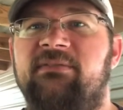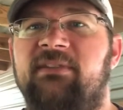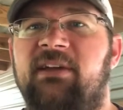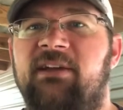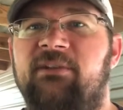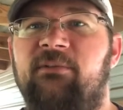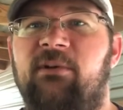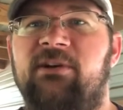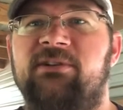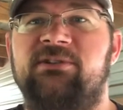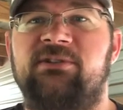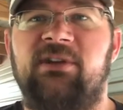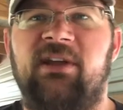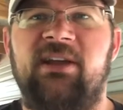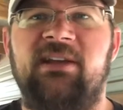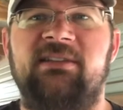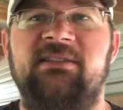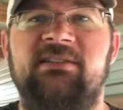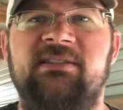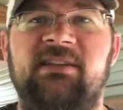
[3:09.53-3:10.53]
and wash your
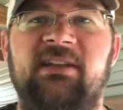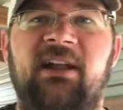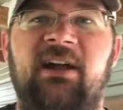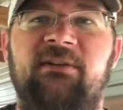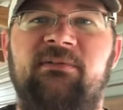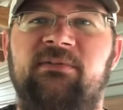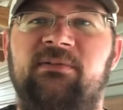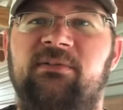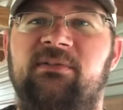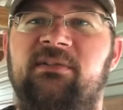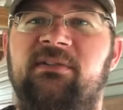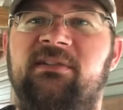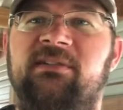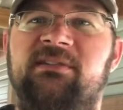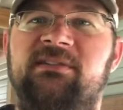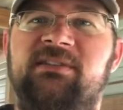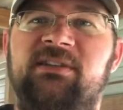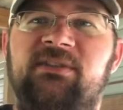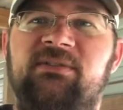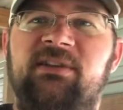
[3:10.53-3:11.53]
hands, and I will
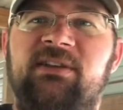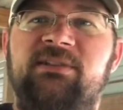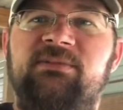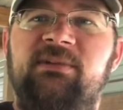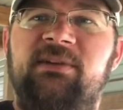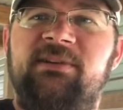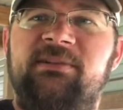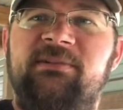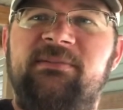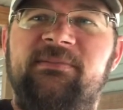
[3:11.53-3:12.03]
see you next week.